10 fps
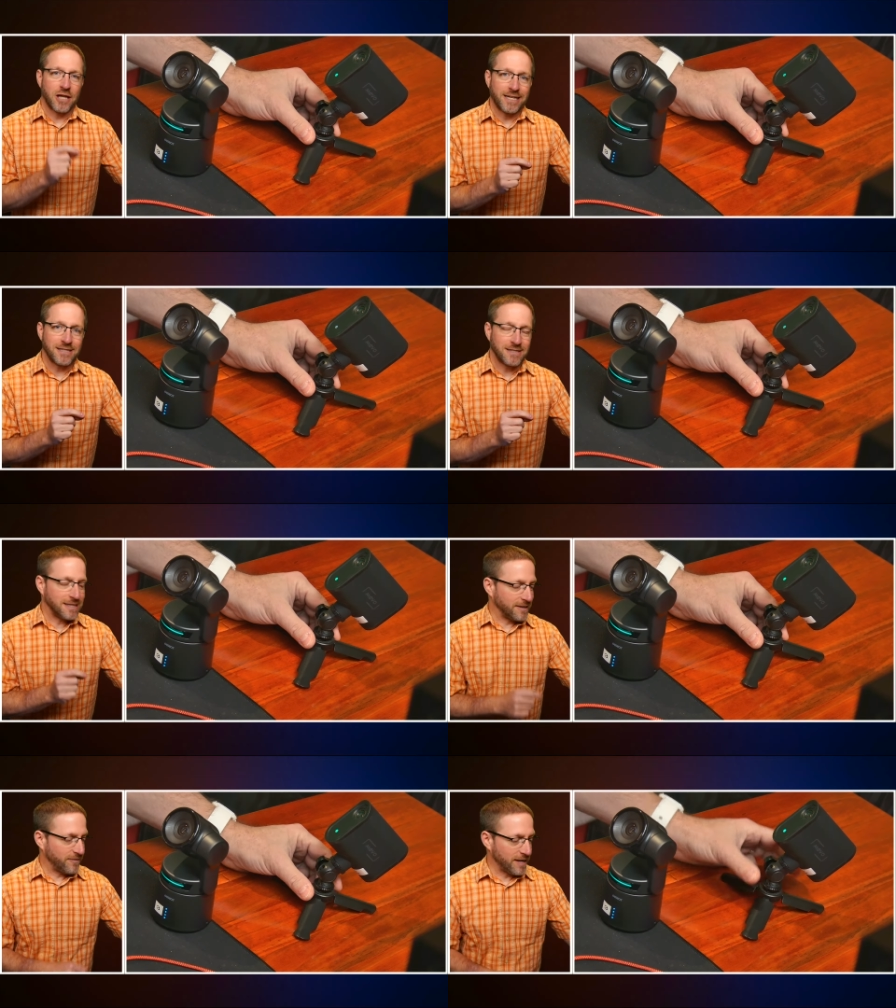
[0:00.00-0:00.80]

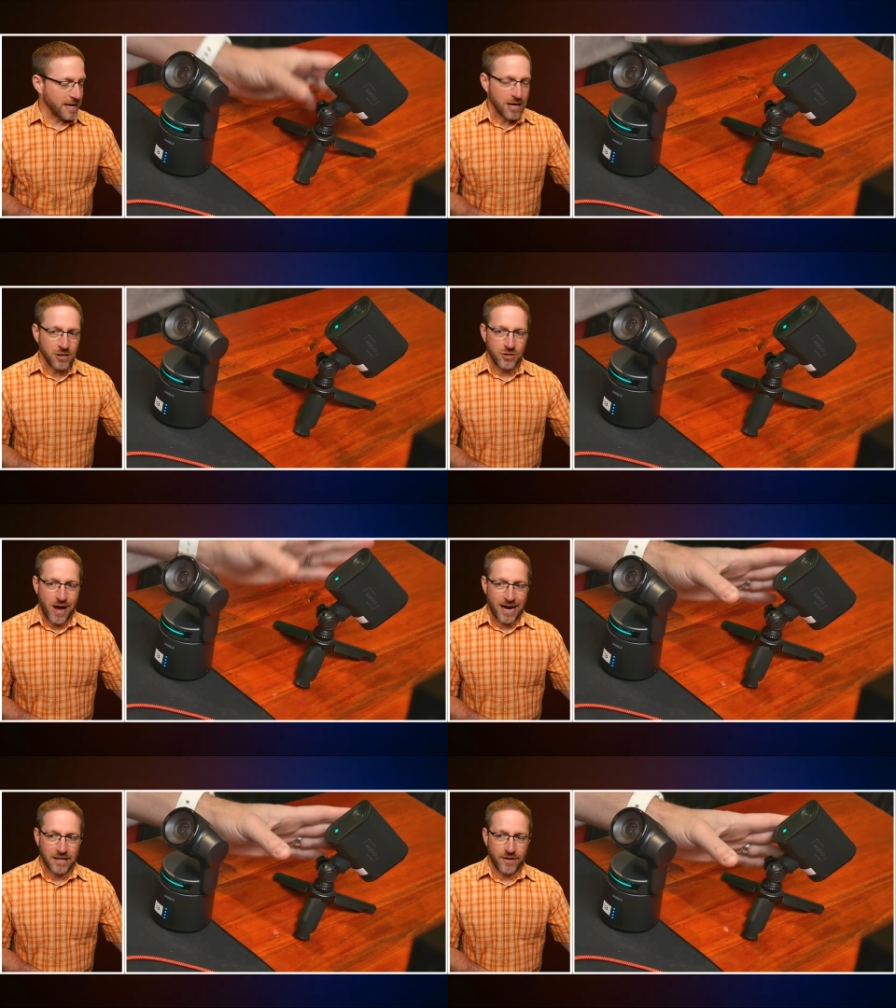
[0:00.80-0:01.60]
licensing fee to
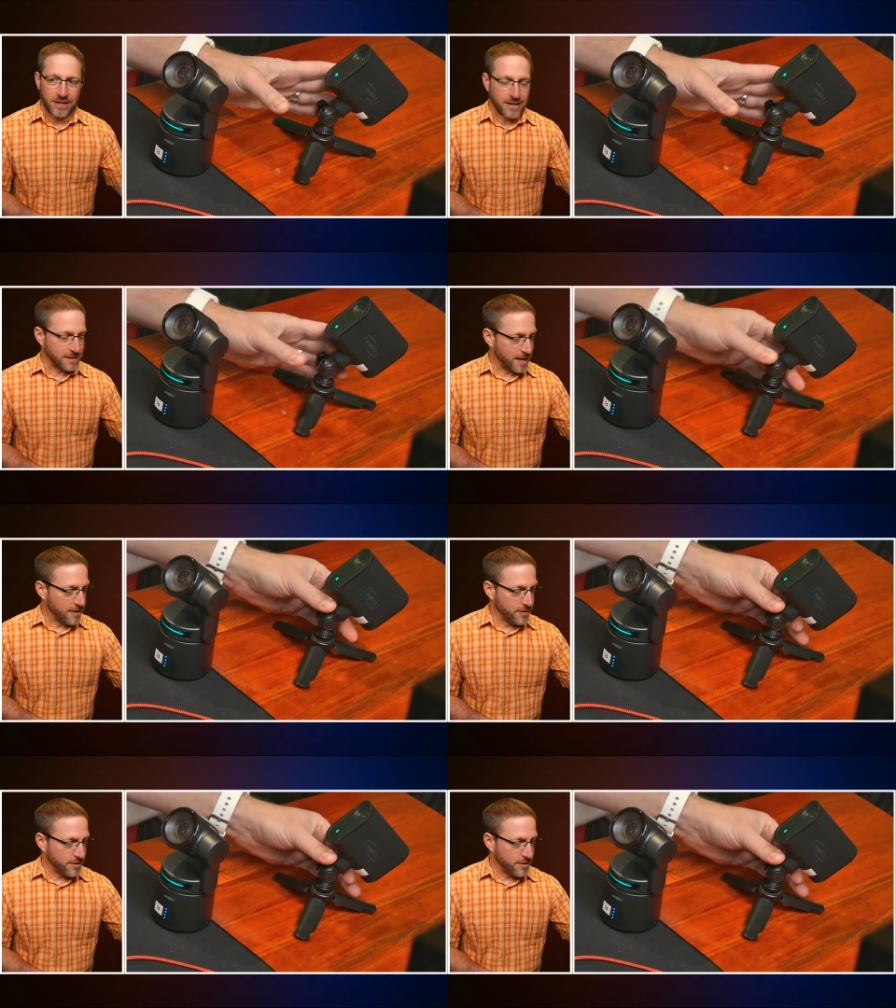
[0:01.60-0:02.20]
activate this.